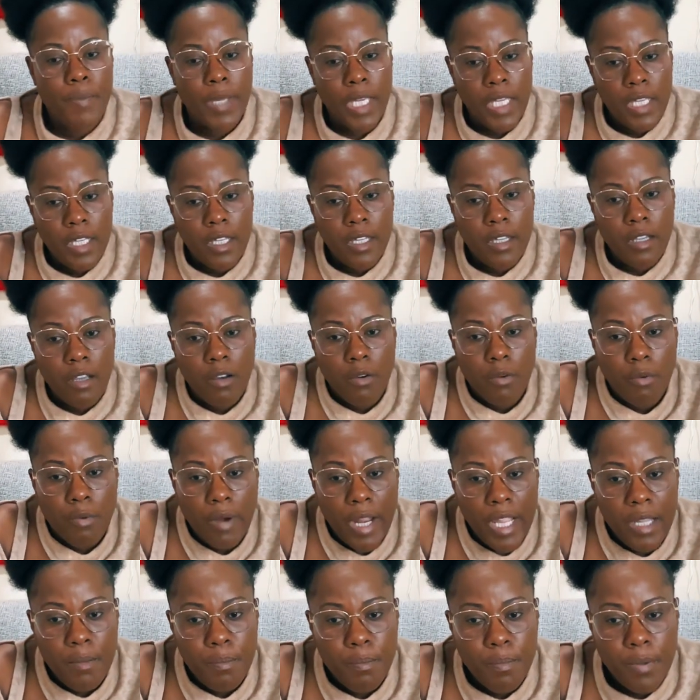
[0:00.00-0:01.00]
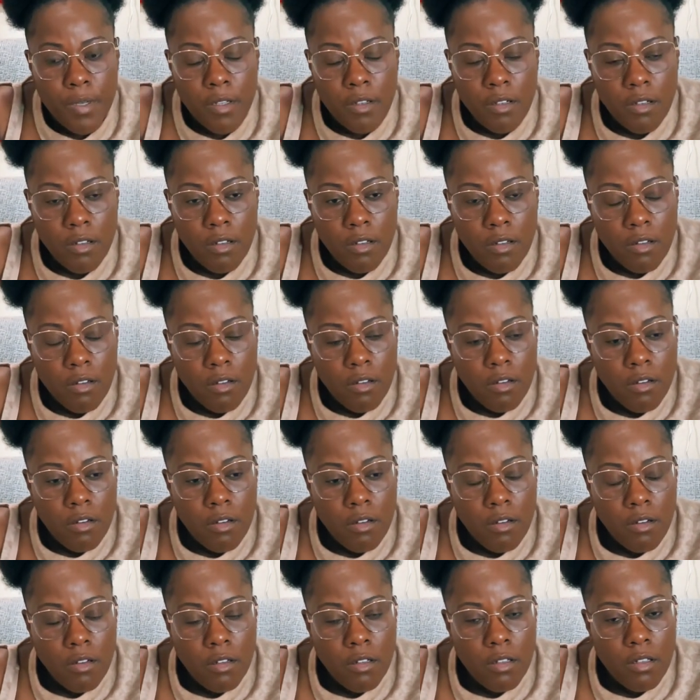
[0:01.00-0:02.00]
Being rape,
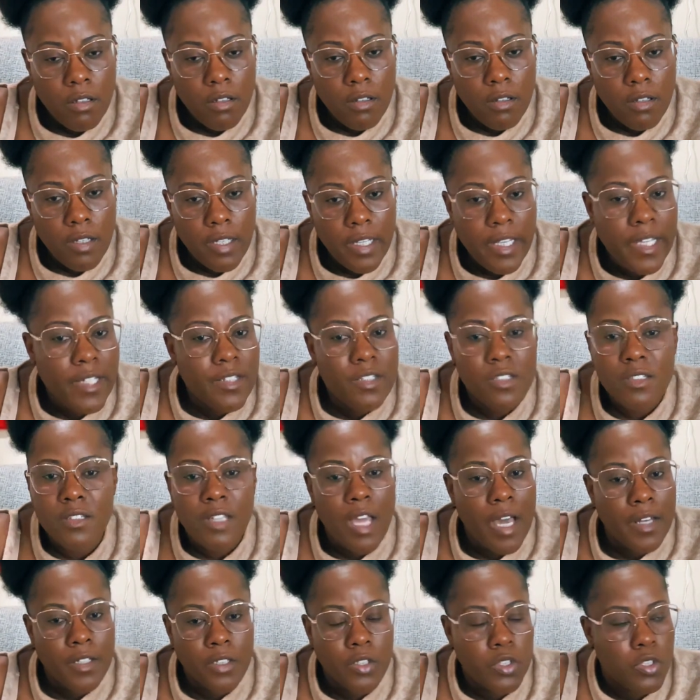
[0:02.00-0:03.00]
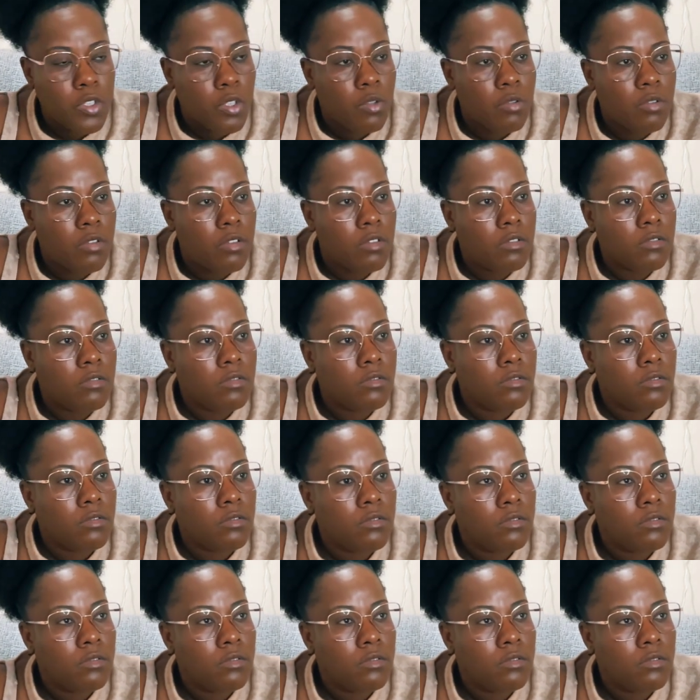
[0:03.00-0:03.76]
it's not a joke.